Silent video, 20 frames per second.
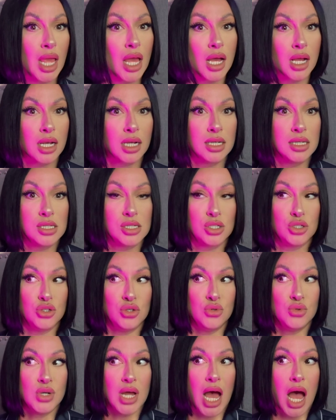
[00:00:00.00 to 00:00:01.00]
Because
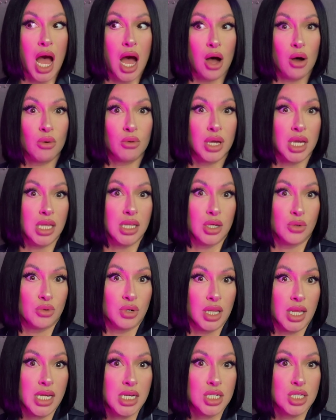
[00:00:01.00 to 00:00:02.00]
you now in a
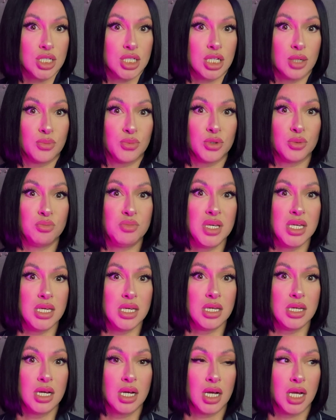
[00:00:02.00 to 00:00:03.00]
relationship with
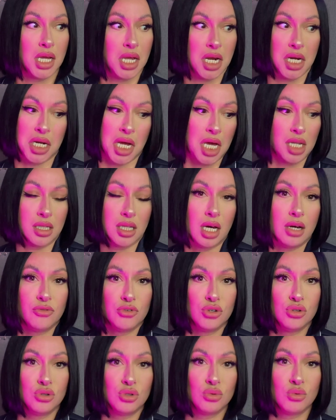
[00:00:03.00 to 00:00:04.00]
me, and I love
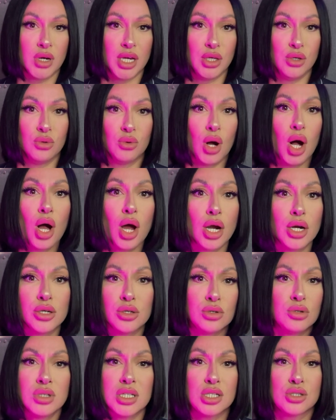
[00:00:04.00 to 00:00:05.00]
you the way you are.
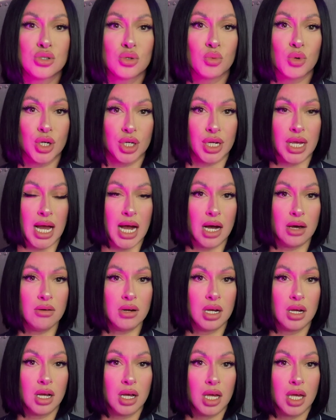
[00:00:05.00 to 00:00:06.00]
You don't need to work out,
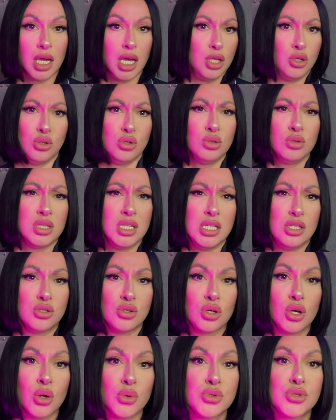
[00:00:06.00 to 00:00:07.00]
and you don't need to
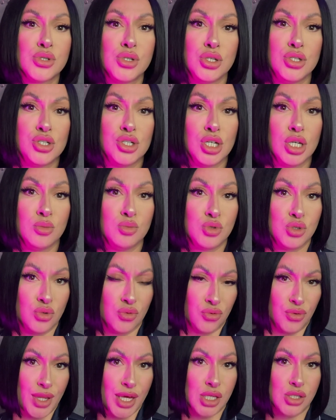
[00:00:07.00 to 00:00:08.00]
go to the gym to
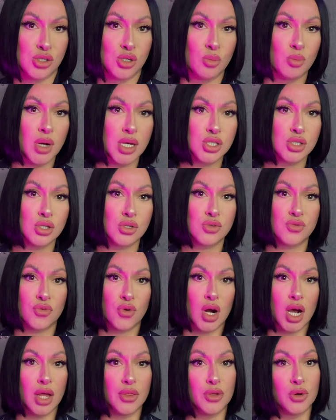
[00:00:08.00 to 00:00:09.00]
flex your muscles
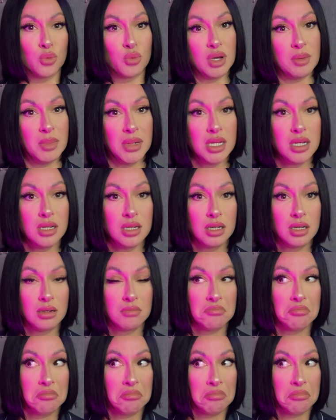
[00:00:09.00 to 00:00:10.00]
for other women,
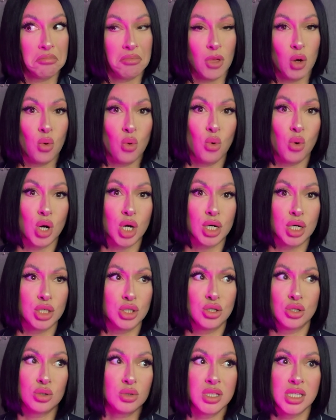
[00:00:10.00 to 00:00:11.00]
or
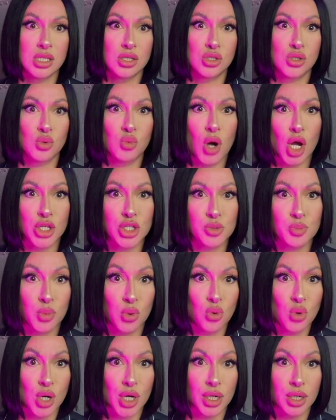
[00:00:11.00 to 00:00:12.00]
you don't need to watch
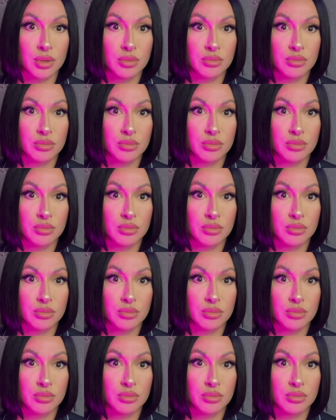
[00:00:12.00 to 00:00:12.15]
porn